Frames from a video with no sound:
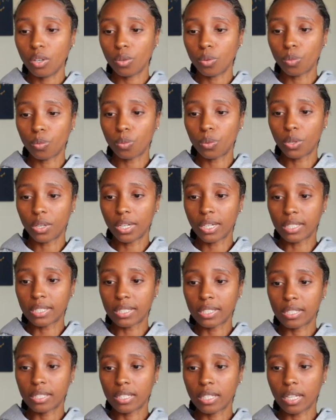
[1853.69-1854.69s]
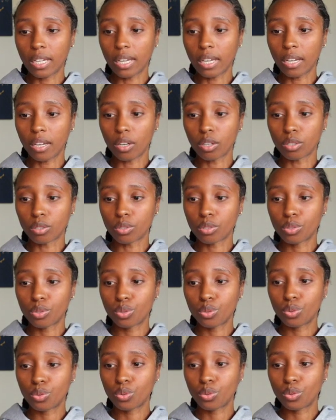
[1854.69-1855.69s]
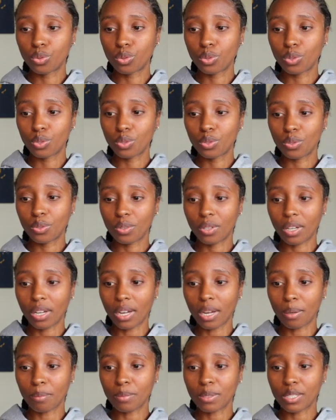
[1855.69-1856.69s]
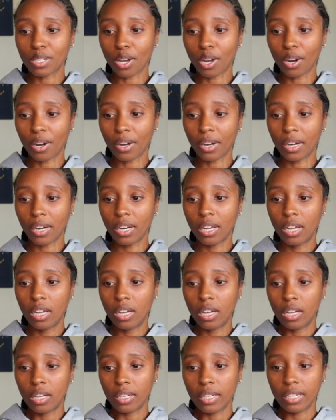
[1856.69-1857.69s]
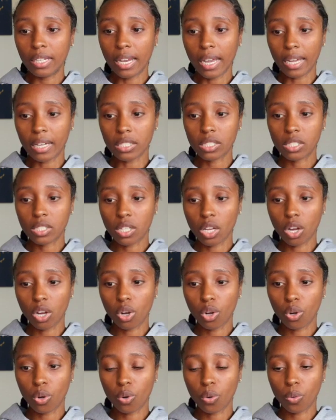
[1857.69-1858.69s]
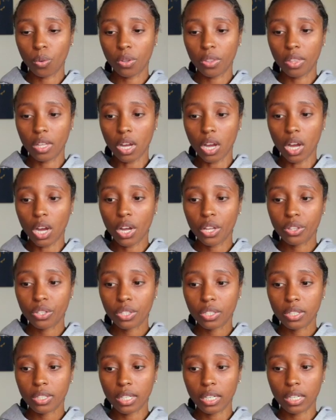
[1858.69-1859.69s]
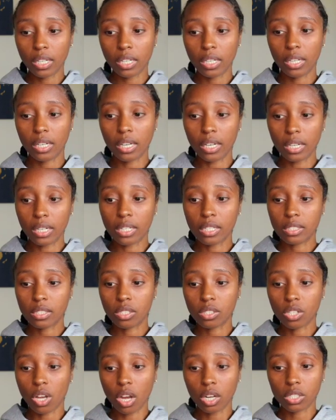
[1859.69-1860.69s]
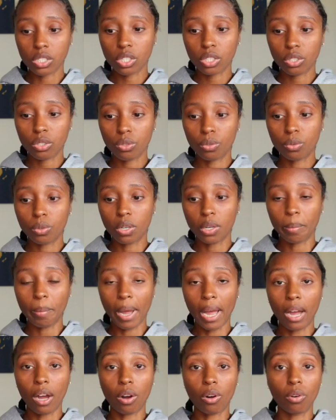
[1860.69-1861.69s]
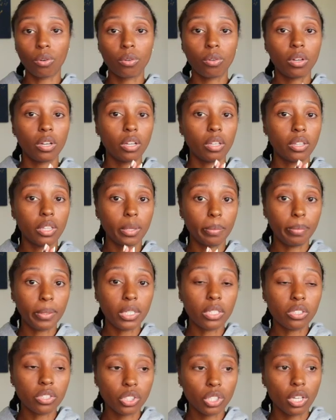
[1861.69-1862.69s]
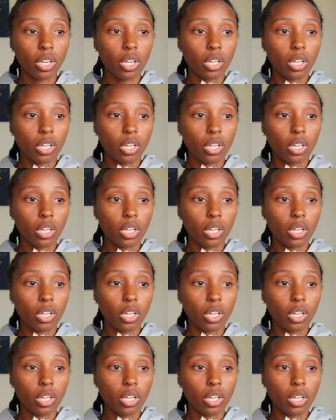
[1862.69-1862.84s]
What else? I'm sorry. Yeah, so the other thing is to talk to you about the beach.